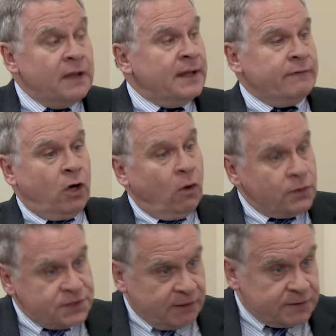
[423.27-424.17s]
They have a whole
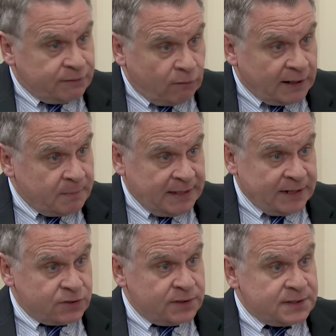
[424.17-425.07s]
series of
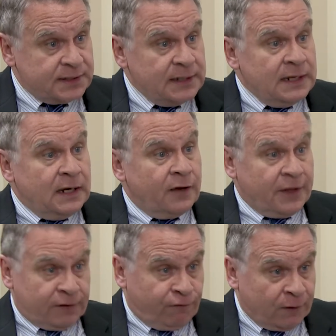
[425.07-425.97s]
recommendations uh,
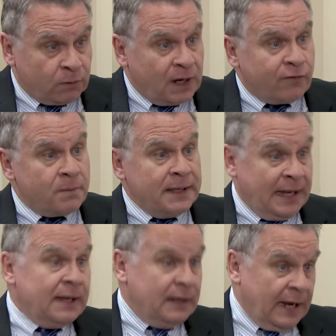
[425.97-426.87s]
that the federal government
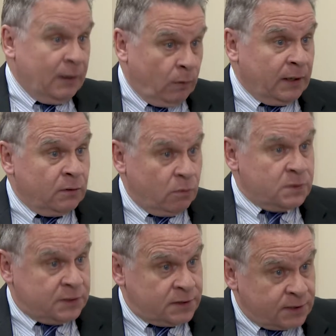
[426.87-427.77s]
and anyone who
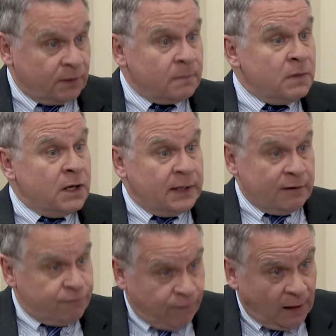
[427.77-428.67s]
is concerned
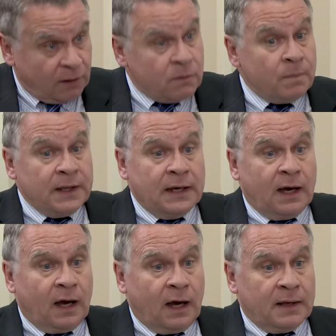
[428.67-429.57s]
can follow.
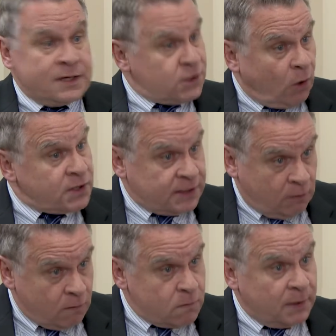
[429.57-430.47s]
Uh, it starts at
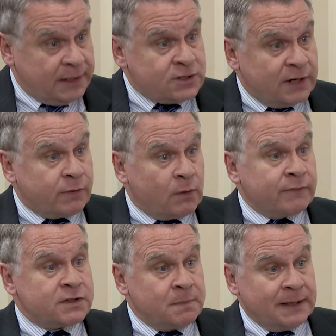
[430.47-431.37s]
home with each and every one
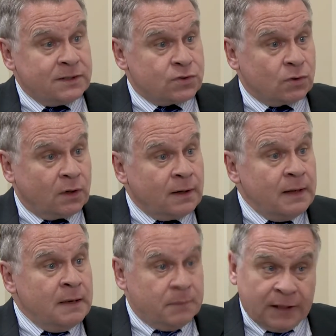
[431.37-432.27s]
of us making sure,
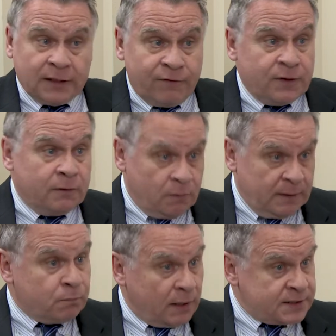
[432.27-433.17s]
particularly if you are
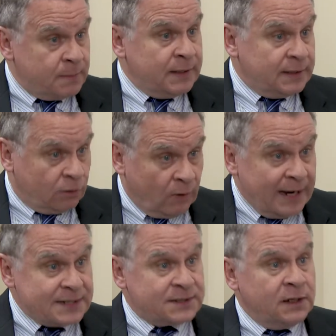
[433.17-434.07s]
in proximity to
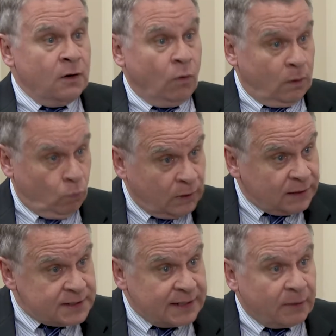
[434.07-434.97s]
grass or a
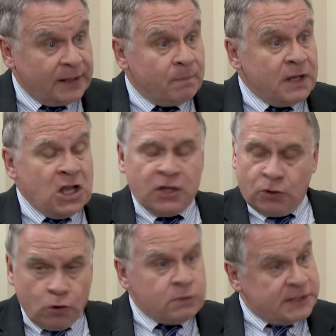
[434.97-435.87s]
woodlands area,
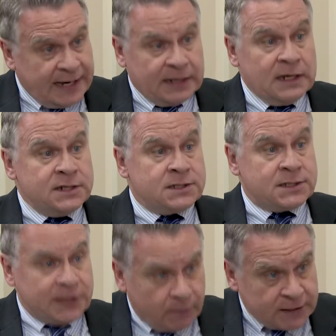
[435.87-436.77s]
that you take
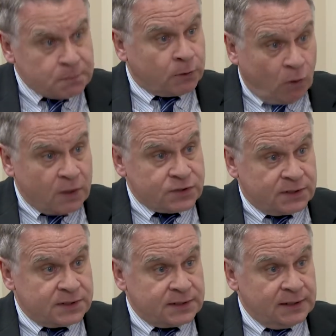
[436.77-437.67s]
serious
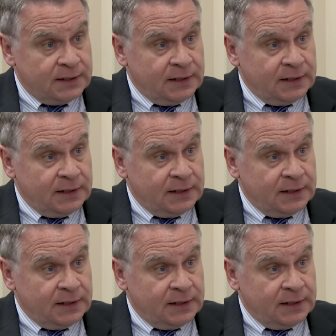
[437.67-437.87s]
precautions.